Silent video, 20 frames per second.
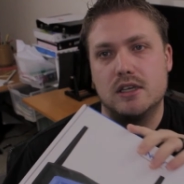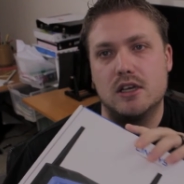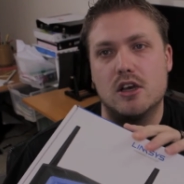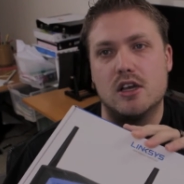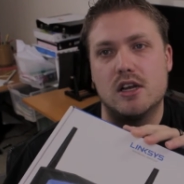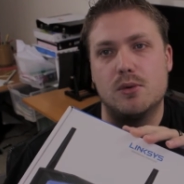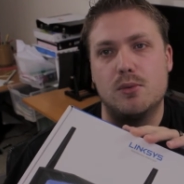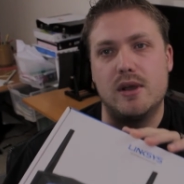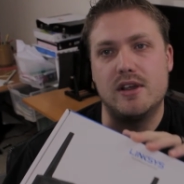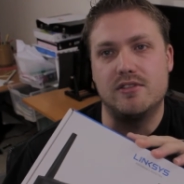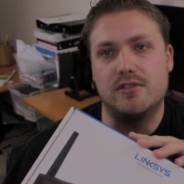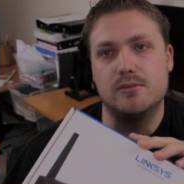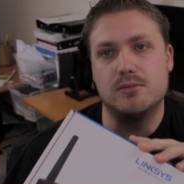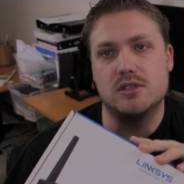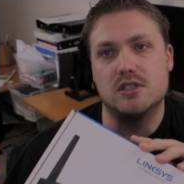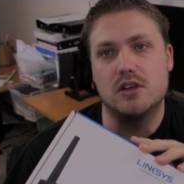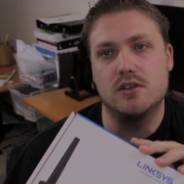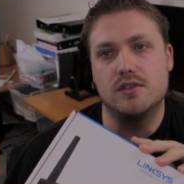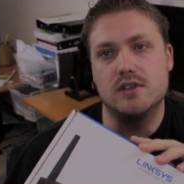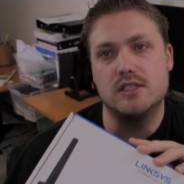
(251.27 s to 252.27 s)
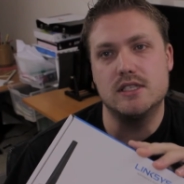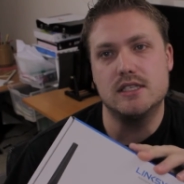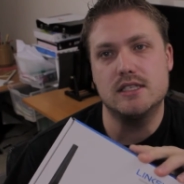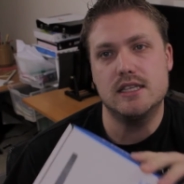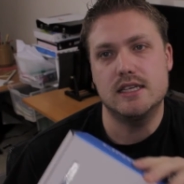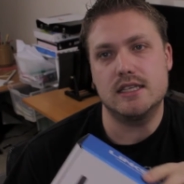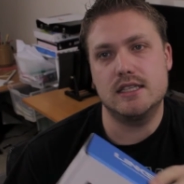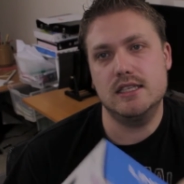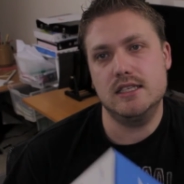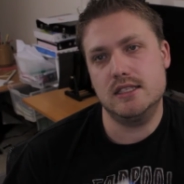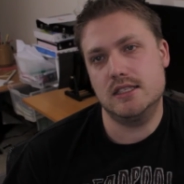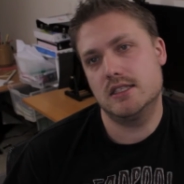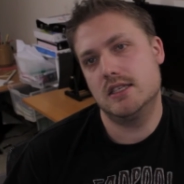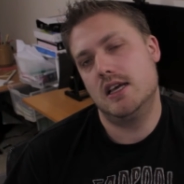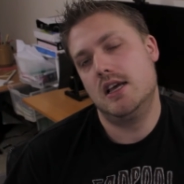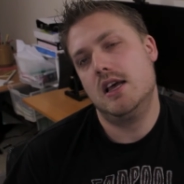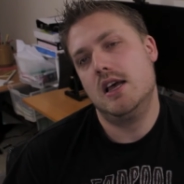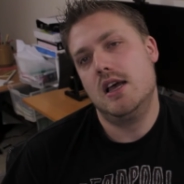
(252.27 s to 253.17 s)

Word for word: to get away from services like this.